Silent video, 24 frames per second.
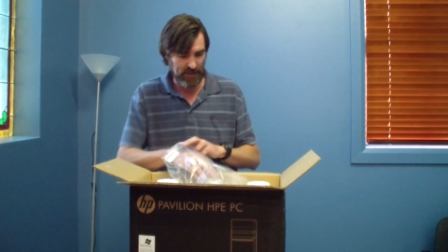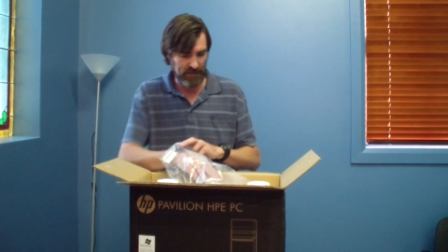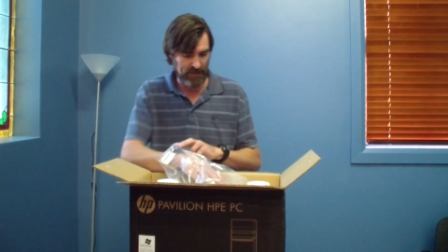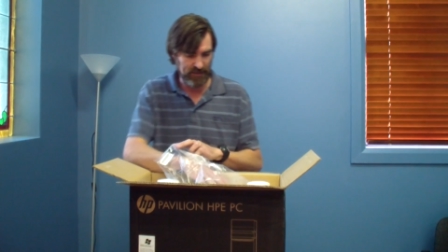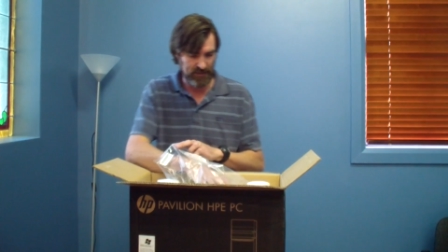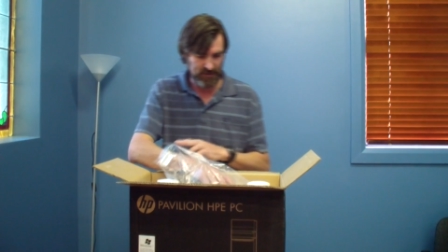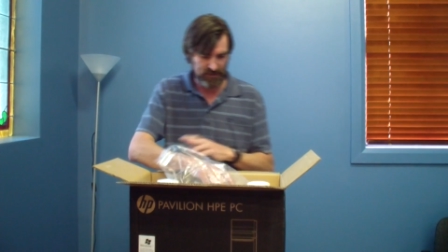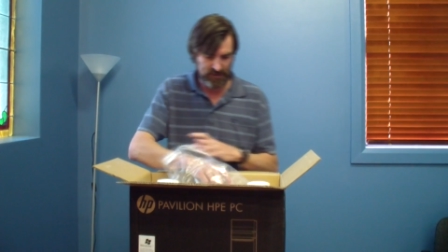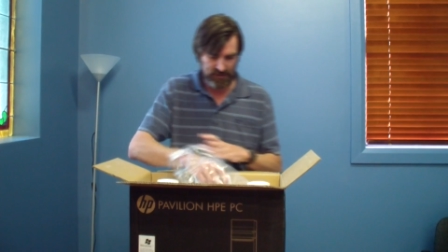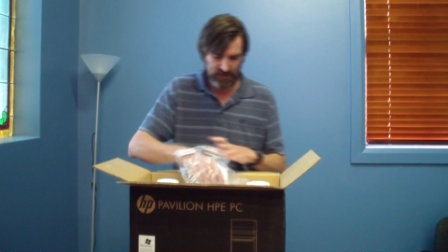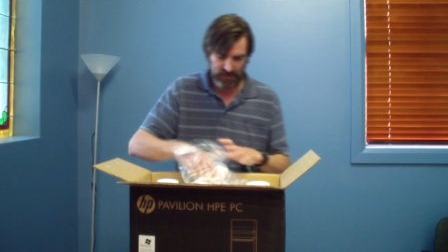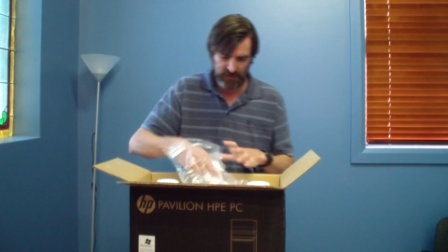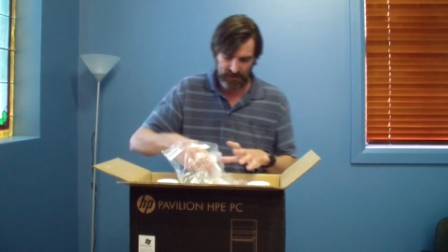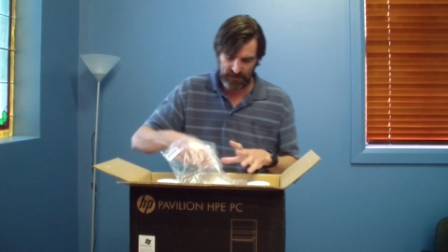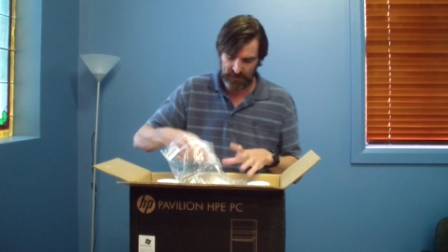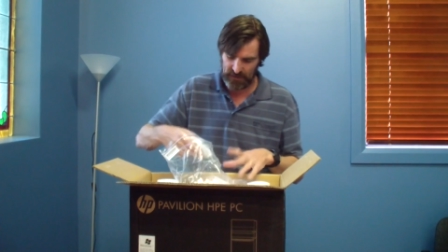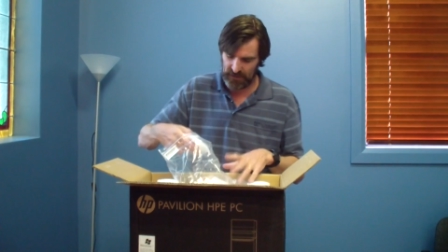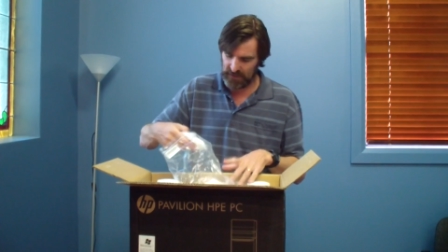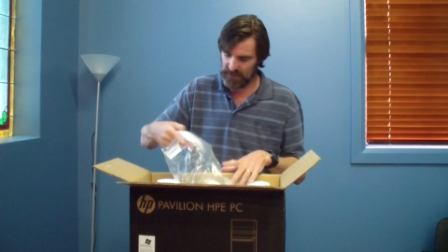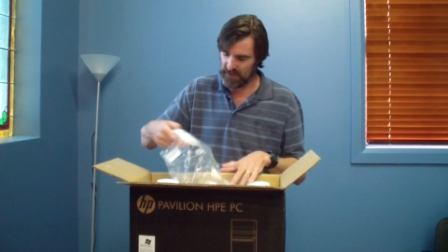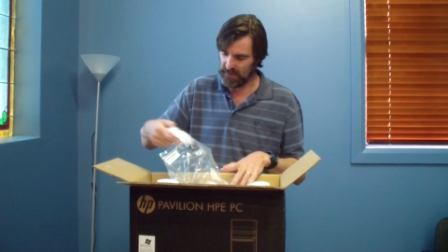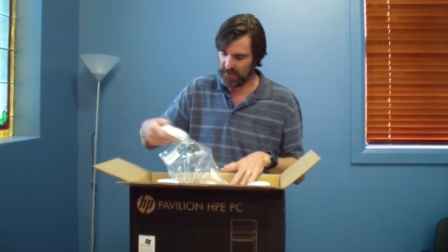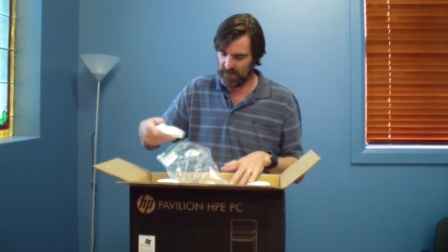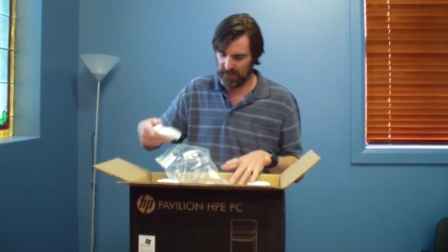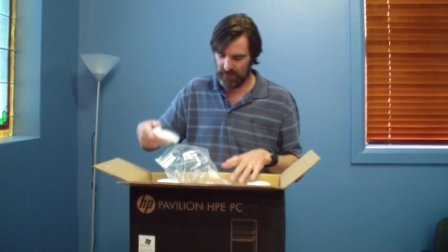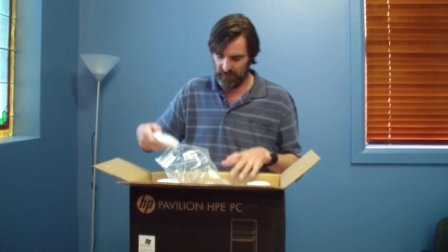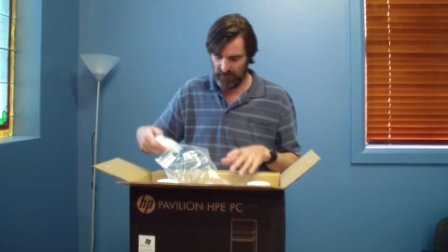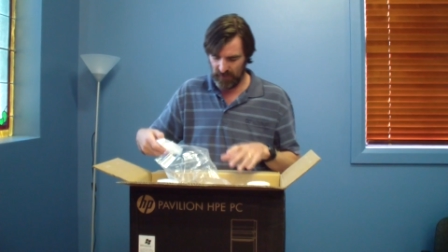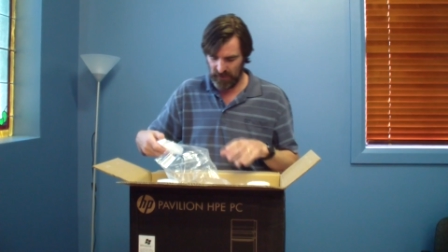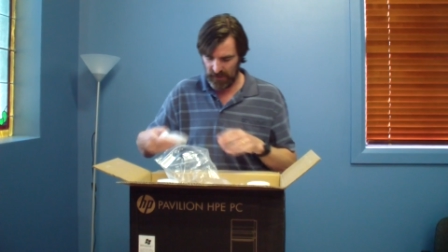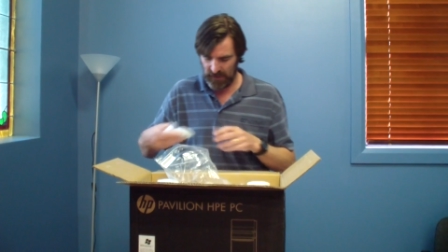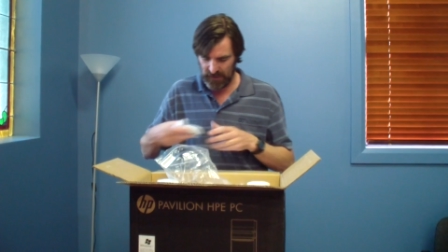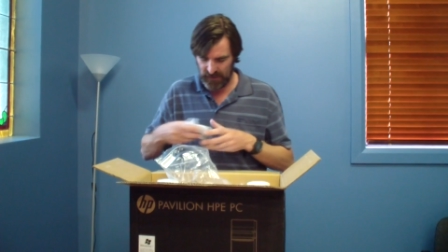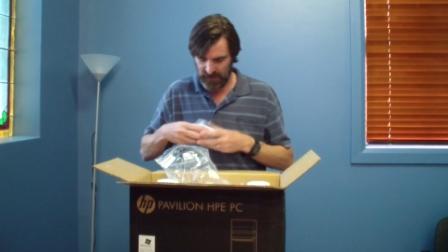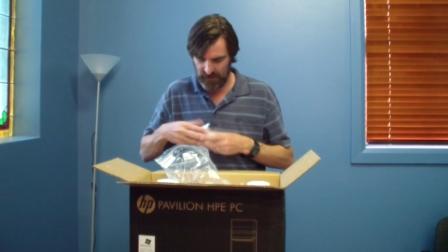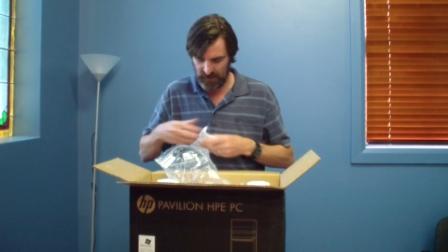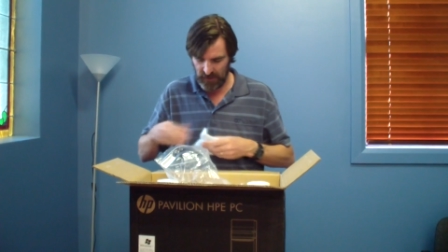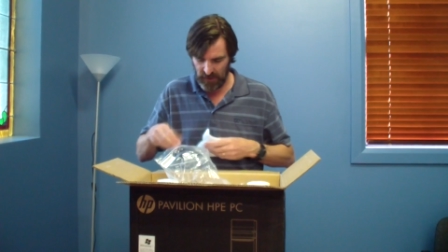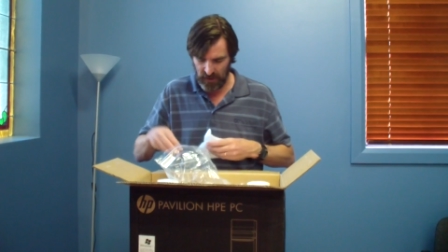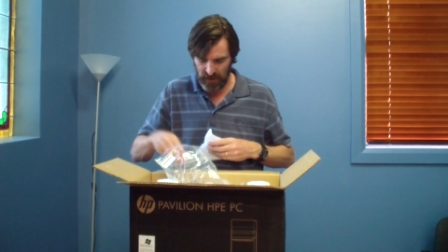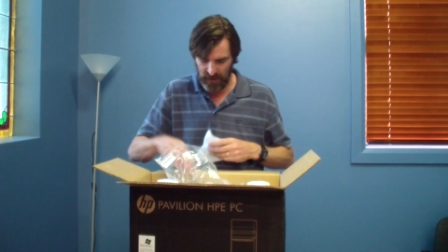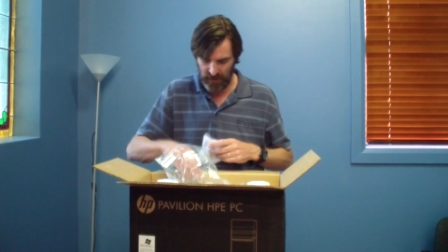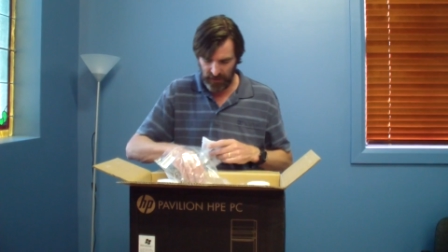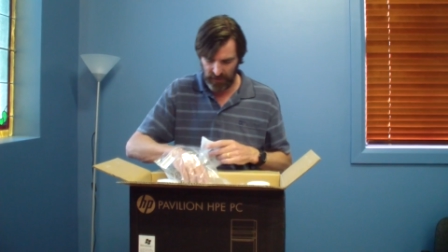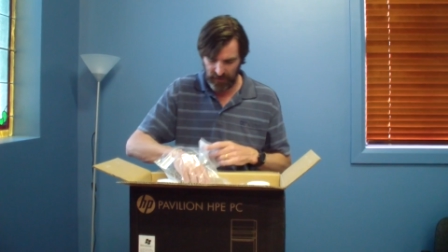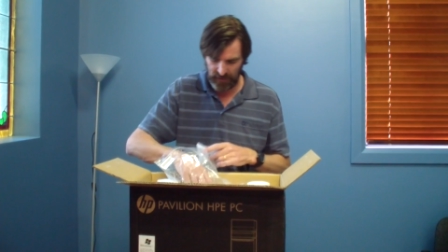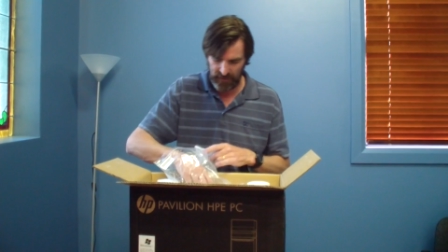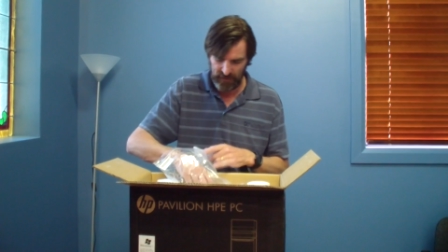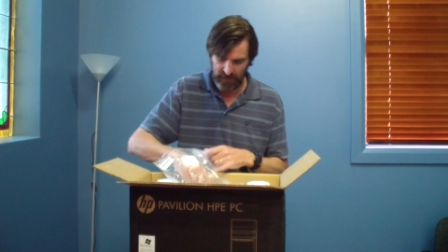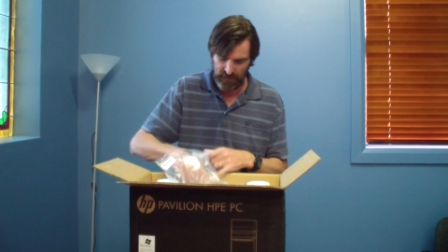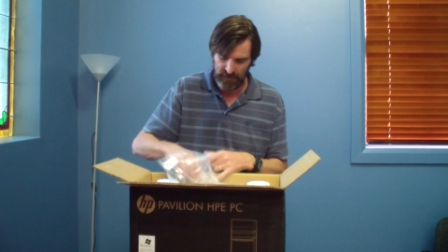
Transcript: It's really exciting.